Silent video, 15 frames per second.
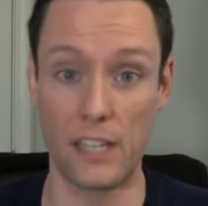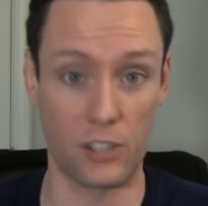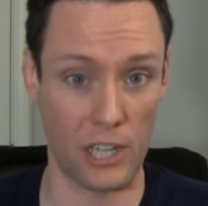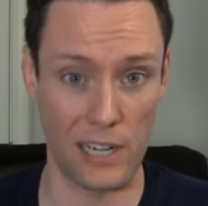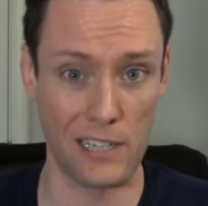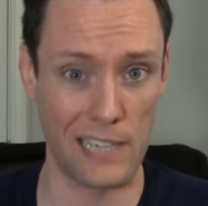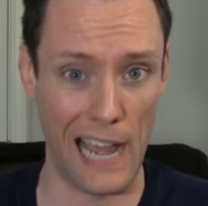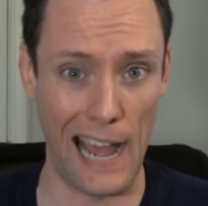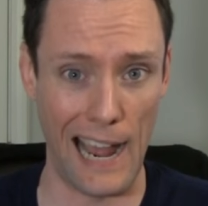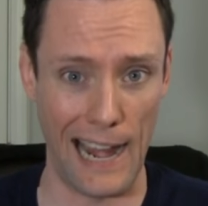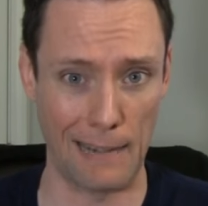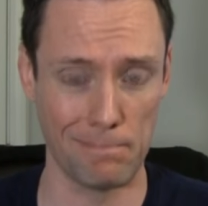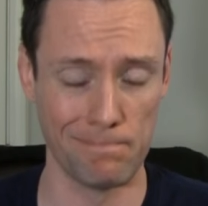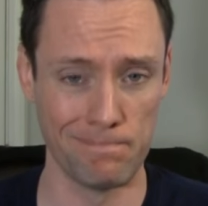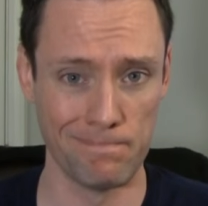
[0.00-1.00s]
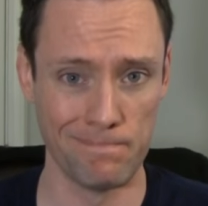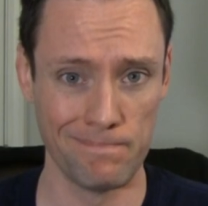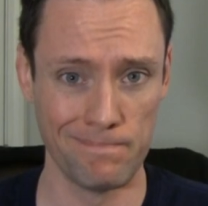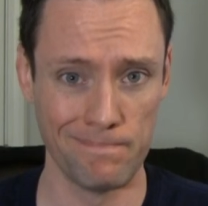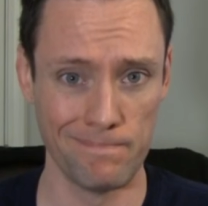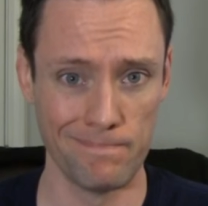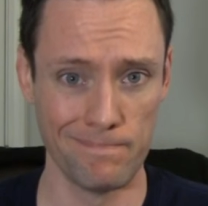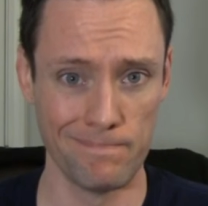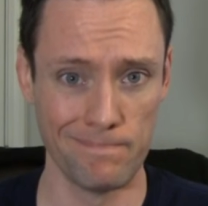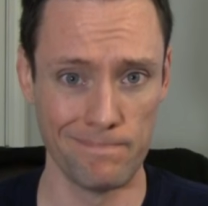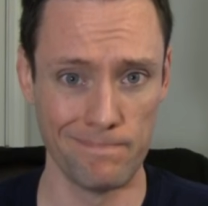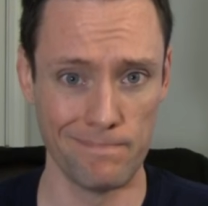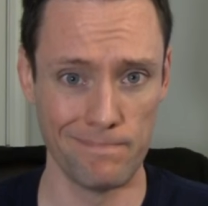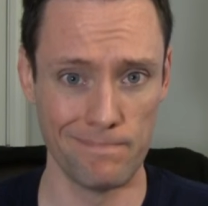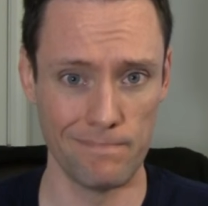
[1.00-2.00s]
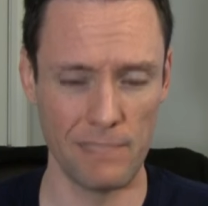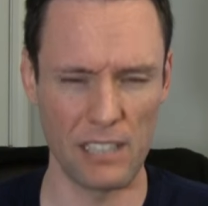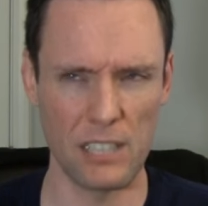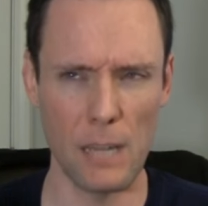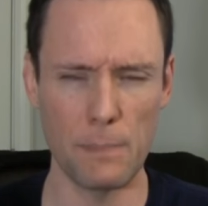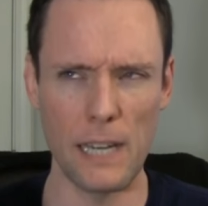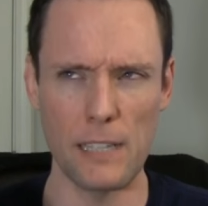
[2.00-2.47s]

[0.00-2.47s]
that's gonna die. Except